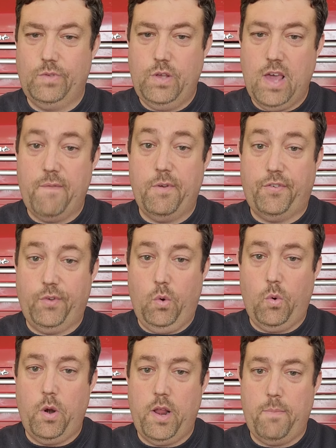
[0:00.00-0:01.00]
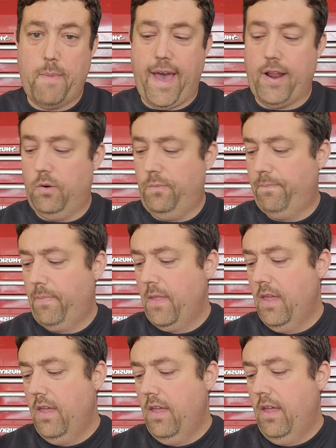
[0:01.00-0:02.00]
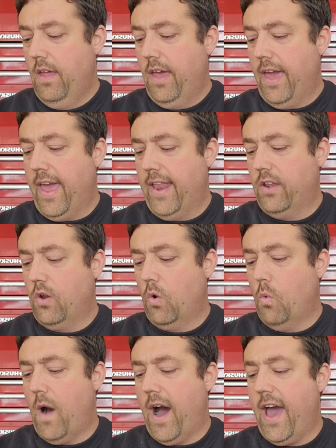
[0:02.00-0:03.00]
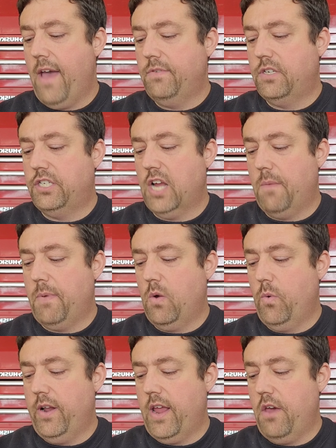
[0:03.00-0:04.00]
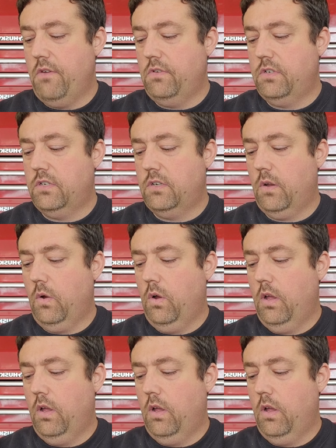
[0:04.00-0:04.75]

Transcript: You have a sword in battle. And your wives shall be widows,